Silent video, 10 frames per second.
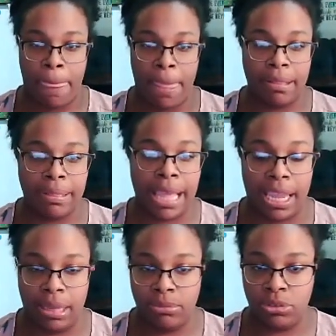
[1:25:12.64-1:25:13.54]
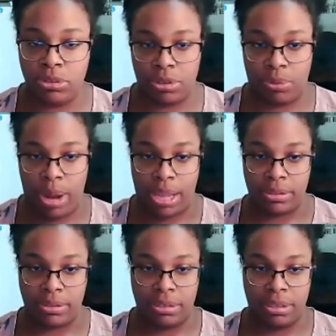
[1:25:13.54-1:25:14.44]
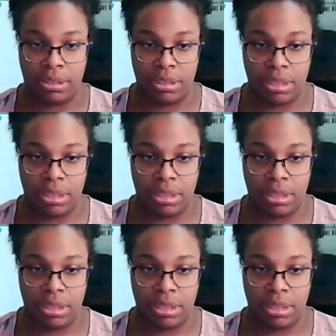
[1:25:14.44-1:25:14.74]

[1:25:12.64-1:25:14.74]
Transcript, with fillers: and let Him do the rest.